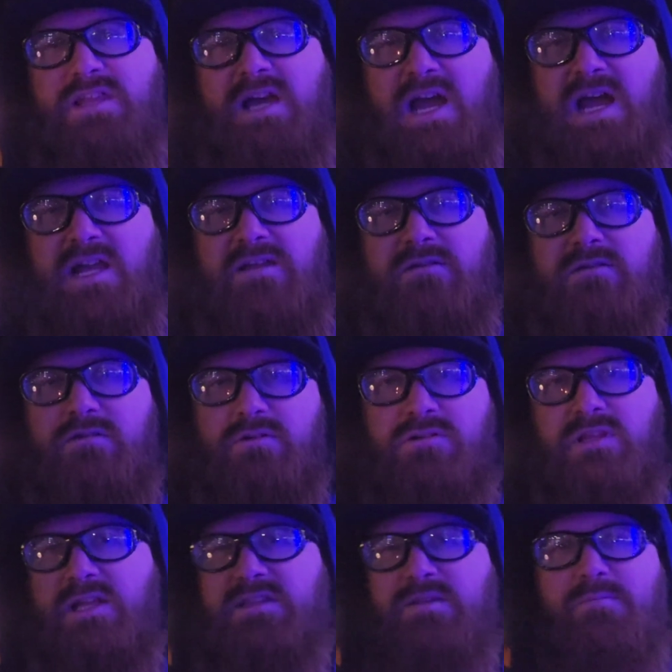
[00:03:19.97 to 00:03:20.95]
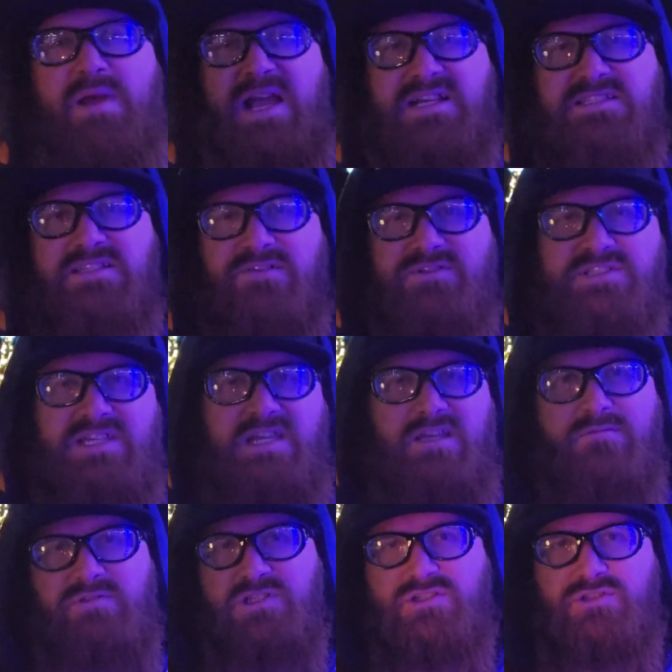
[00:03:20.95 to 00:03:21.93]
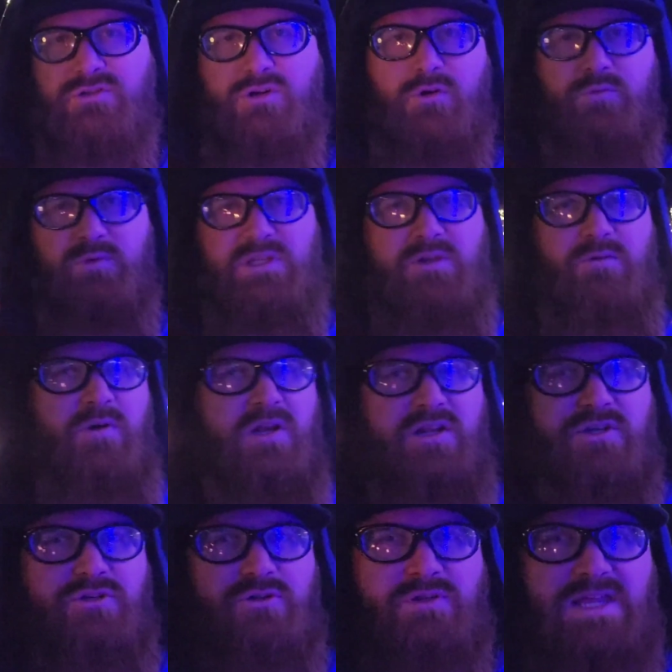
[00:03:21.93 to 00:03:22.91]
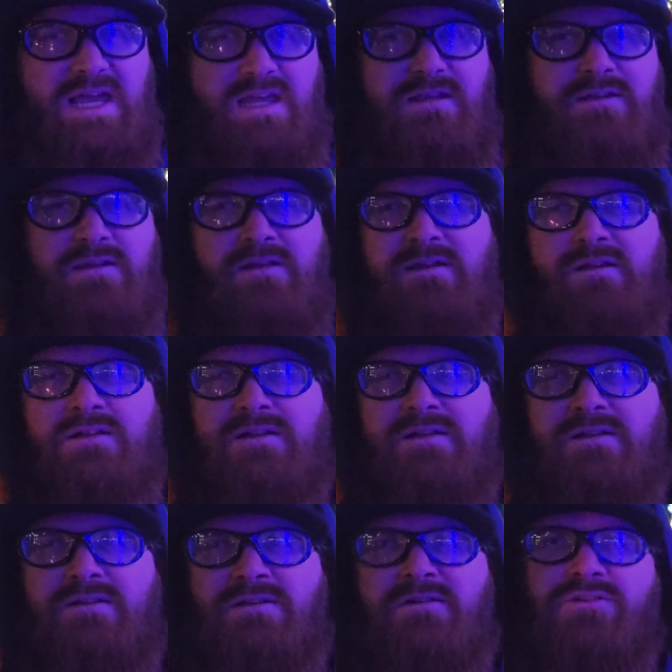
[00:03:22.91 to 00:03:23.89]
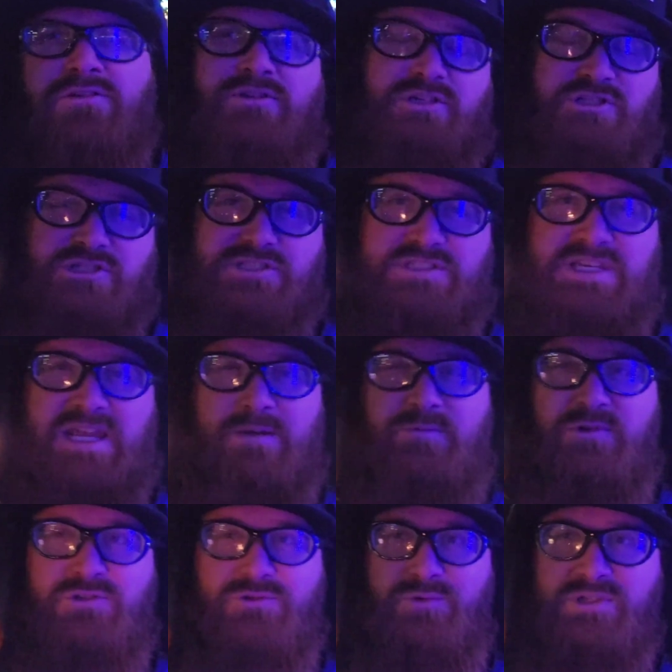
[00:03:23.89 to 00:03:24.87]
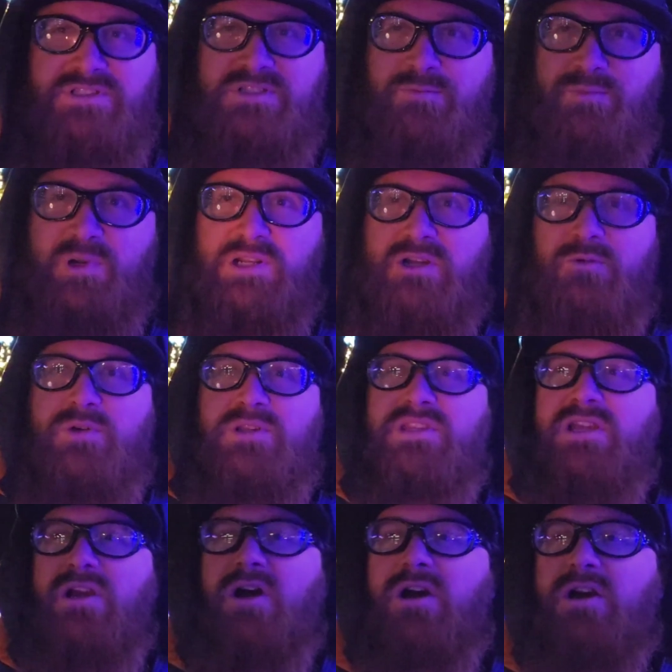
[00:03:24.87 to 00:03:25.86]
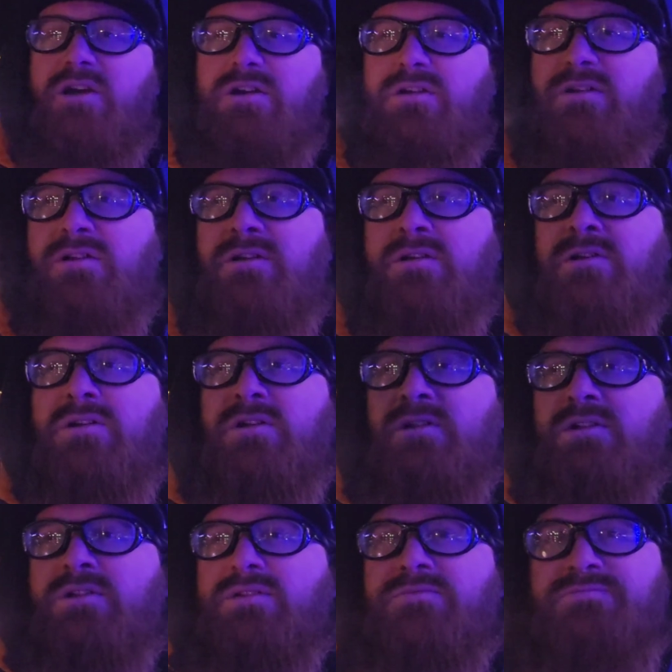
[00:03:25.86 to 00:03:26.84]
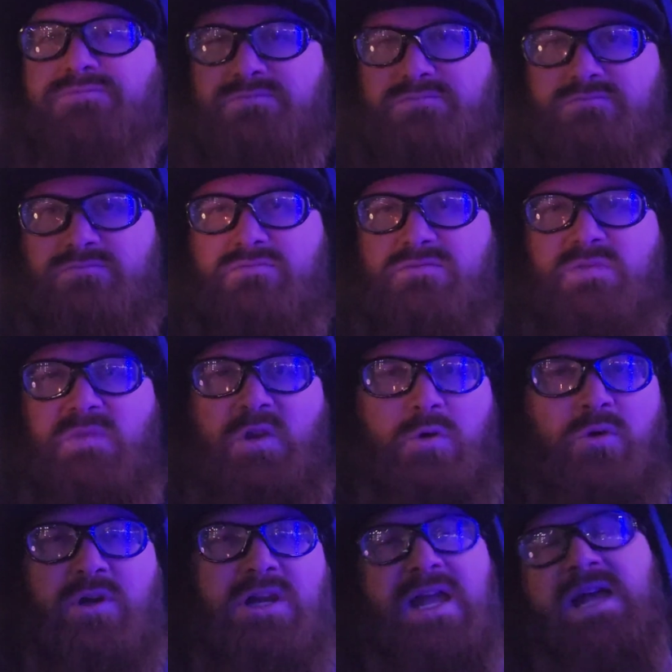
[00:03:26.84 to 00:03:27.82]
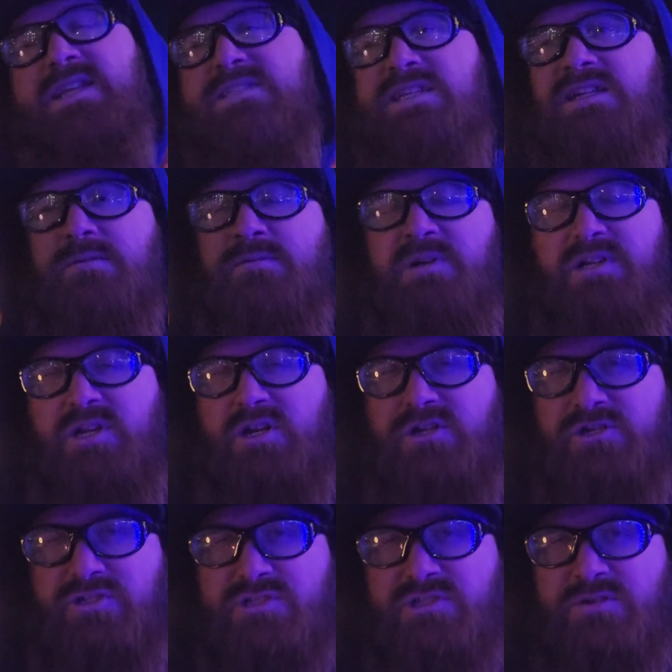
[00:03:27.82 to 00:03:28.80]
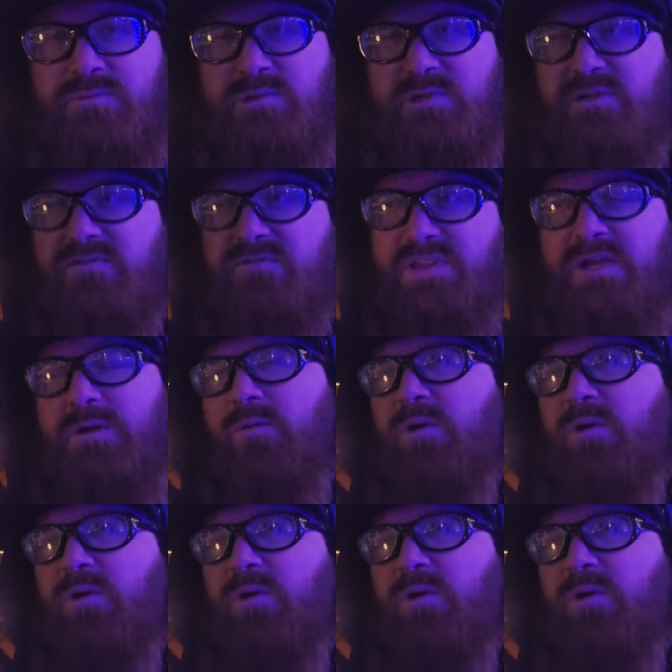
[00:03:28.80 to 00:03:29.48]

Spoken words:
the high or like the max level tames, because you don't really want to do that. You could just tame those ones depending on what they are, or ask anybody on your server if they